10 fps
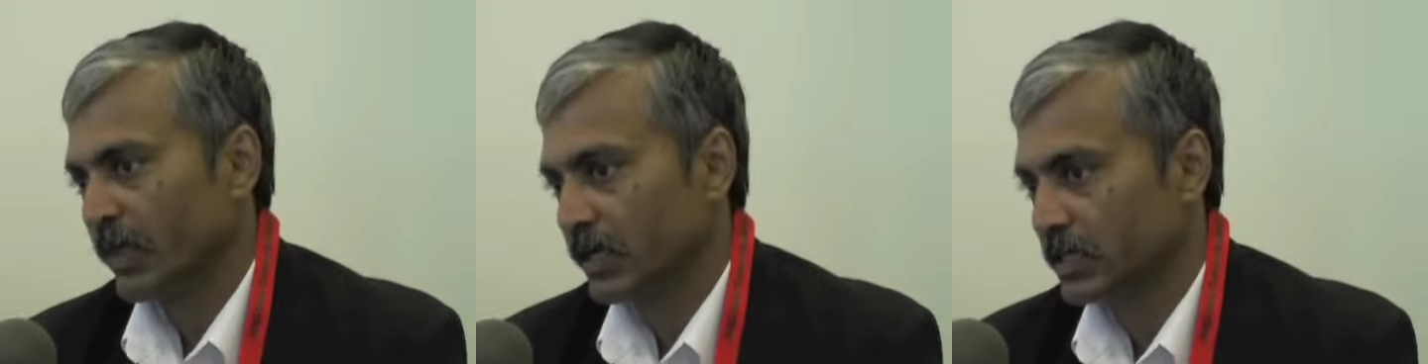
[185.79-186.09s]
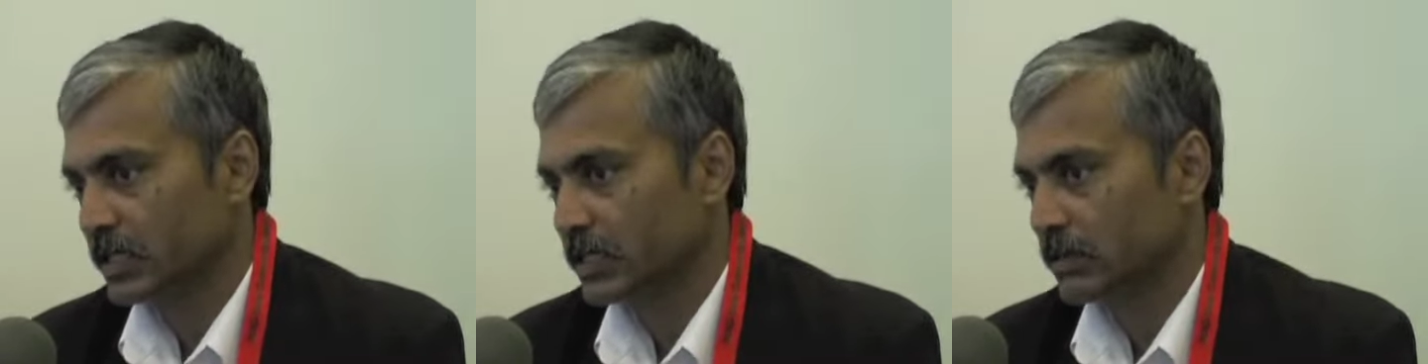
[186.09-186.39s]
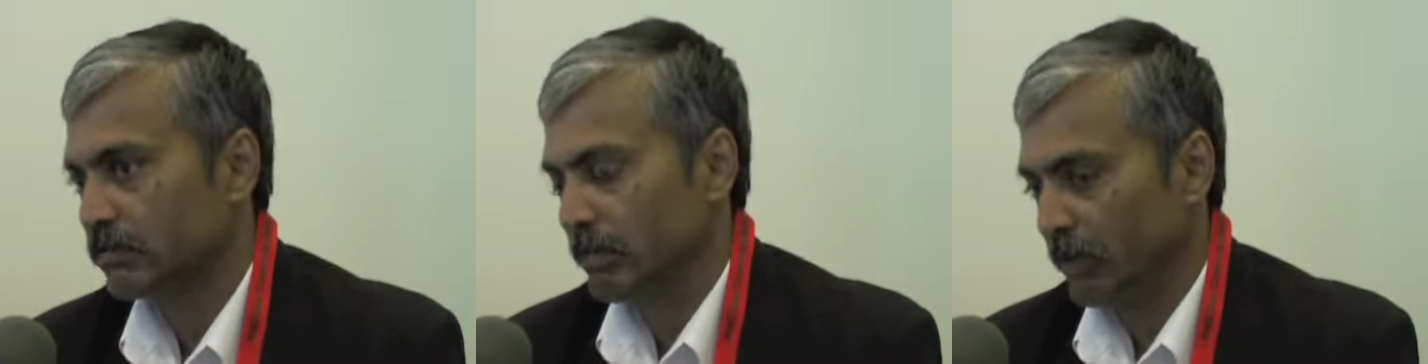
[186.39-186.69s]

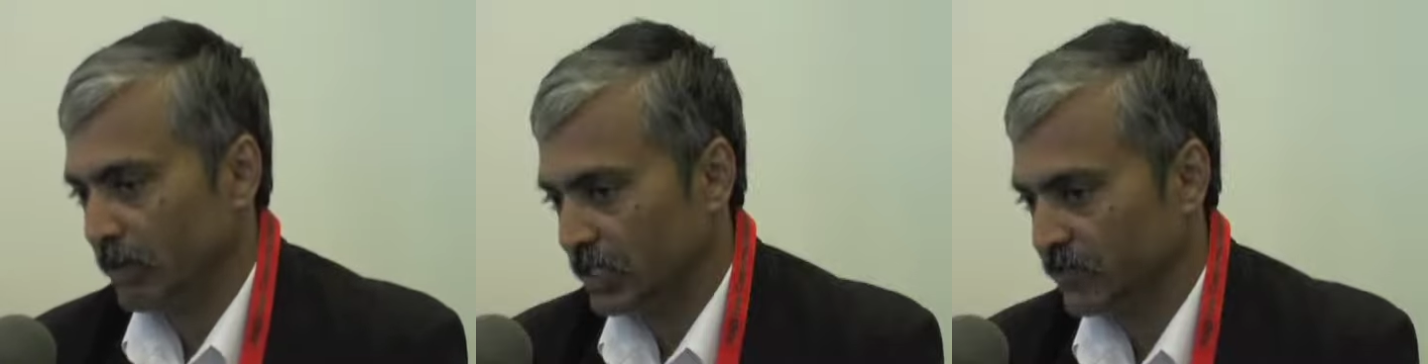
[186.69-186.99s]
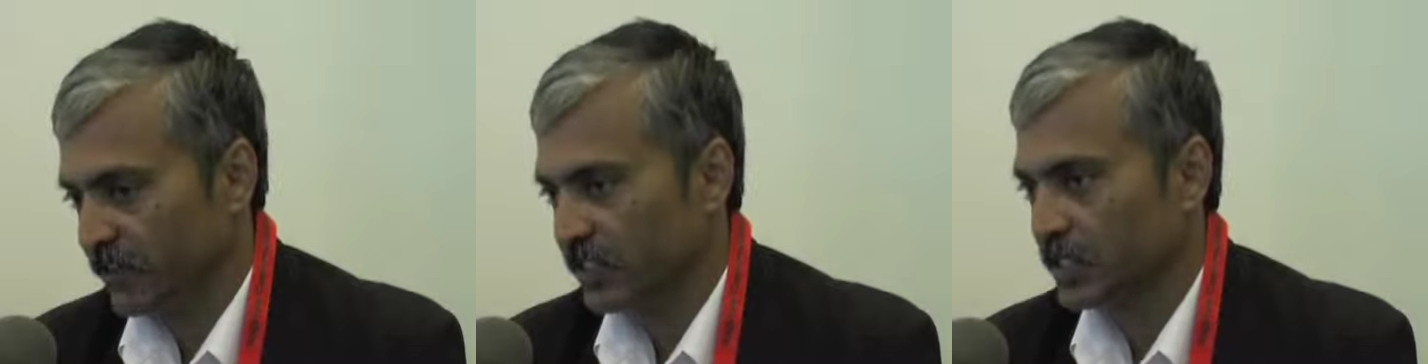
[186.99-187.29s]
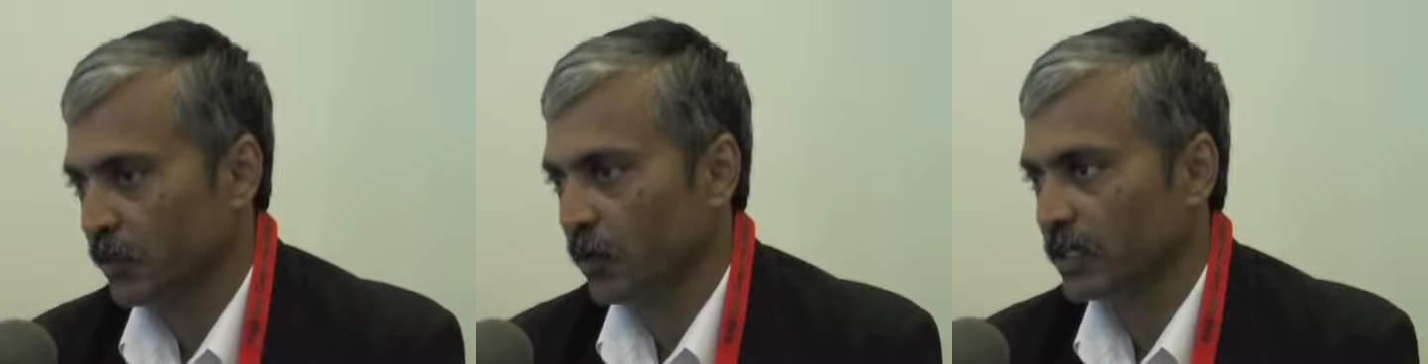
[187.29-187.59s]
is very
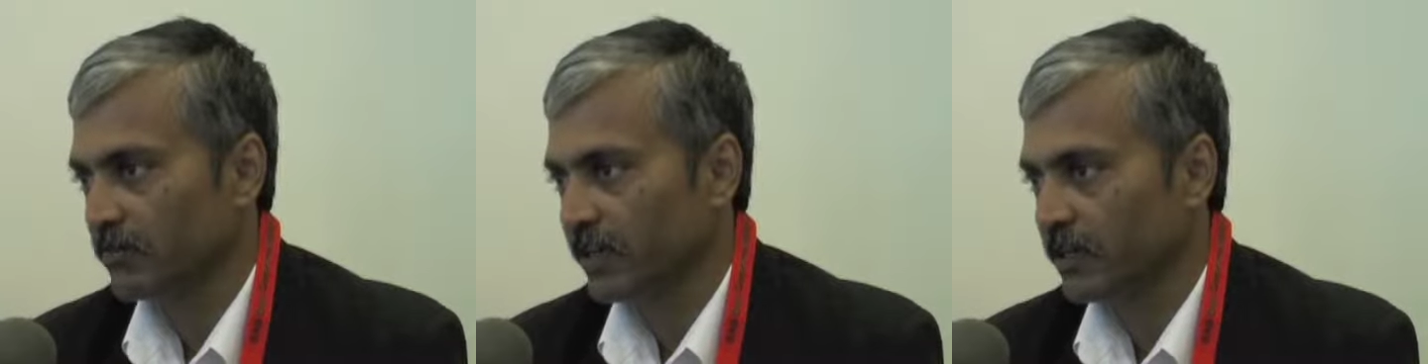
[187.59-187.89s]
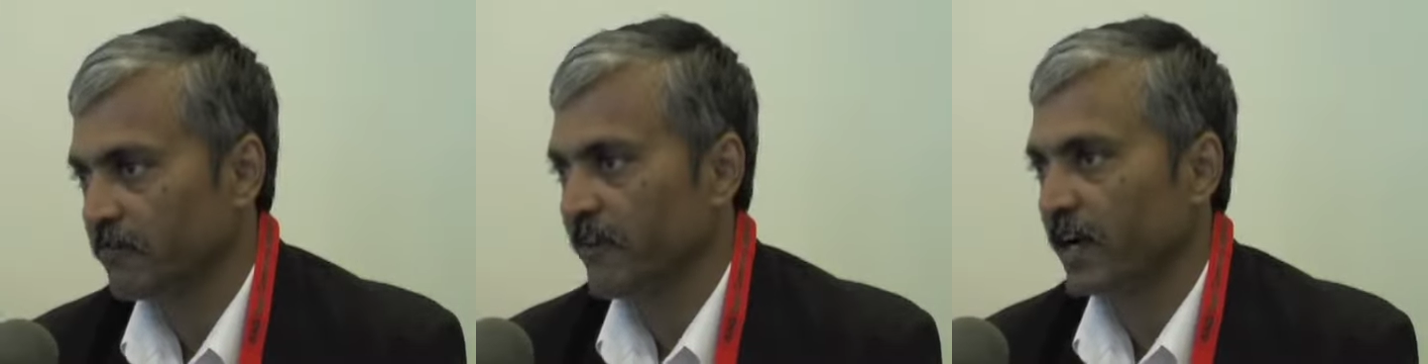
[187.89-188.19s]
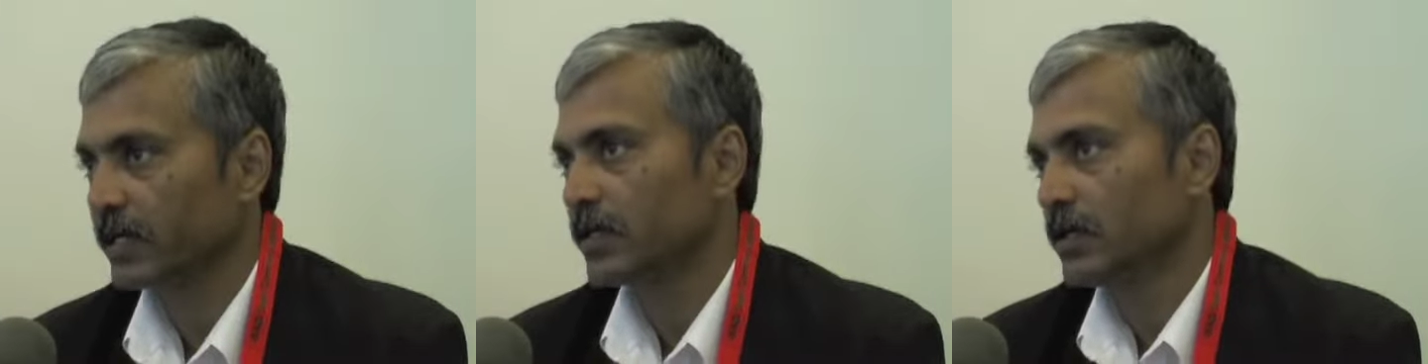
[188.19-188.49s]
supportive, and in
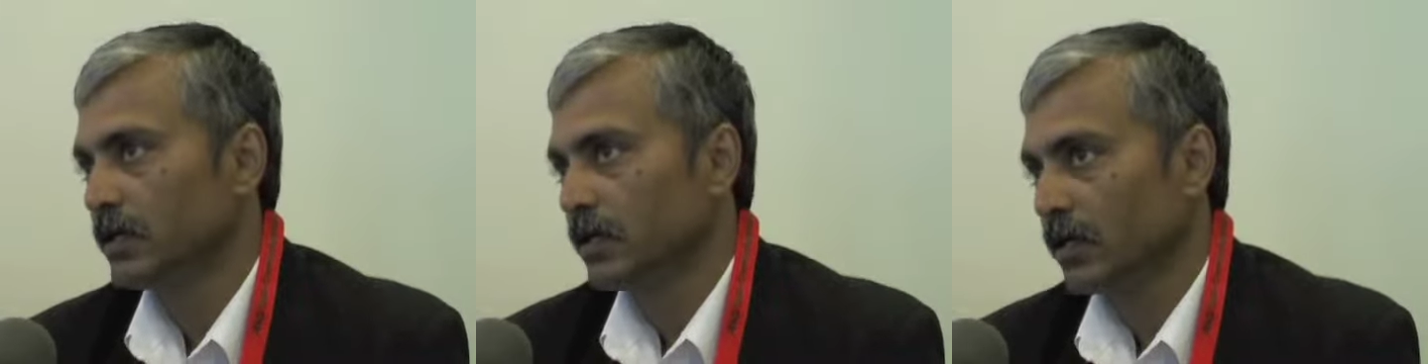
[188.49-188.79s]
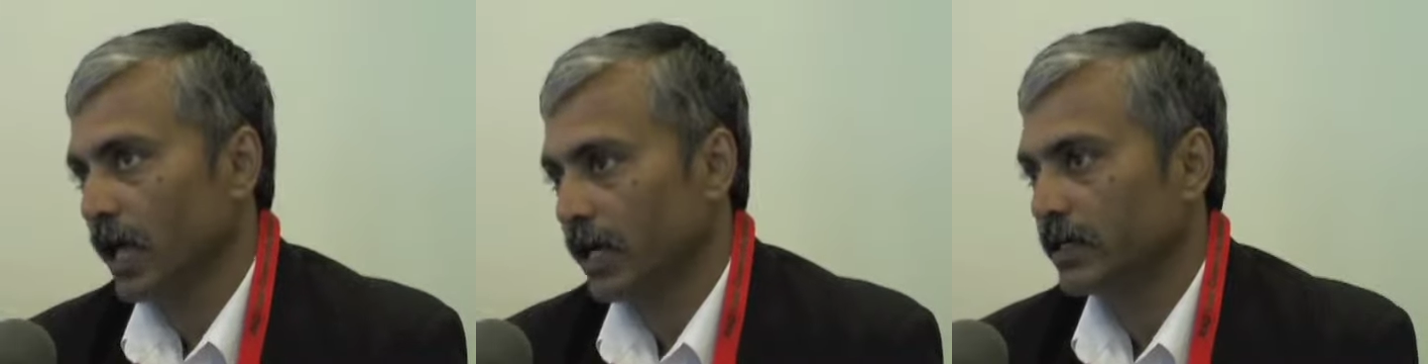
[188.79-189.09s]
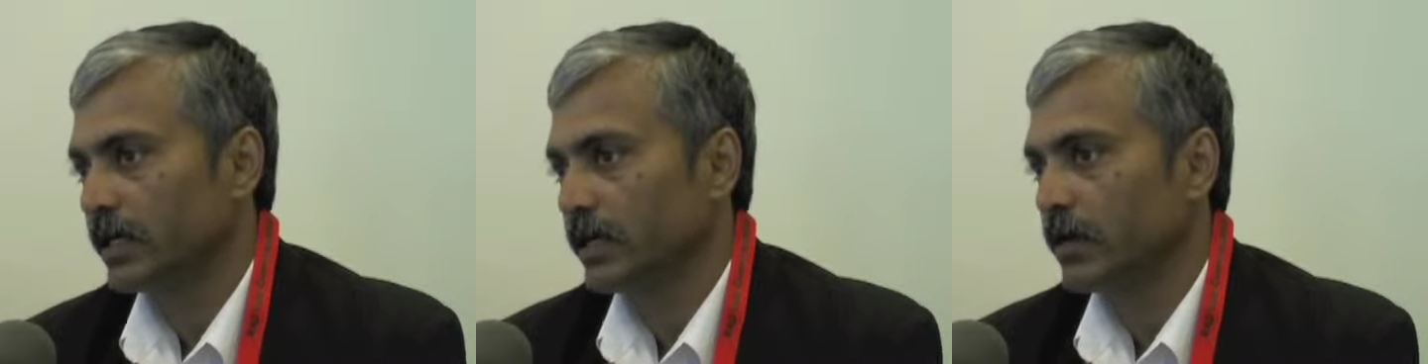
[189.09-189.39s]
fact,
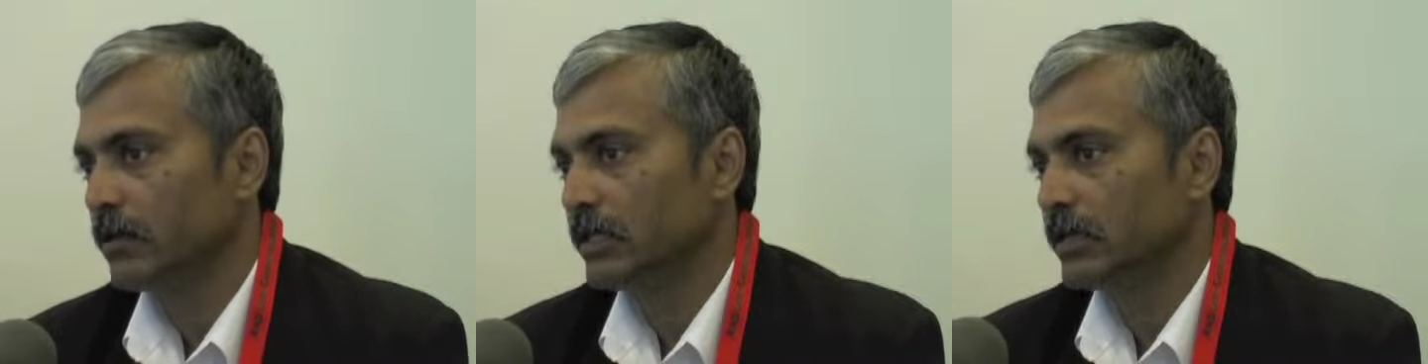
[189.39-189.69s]
Until,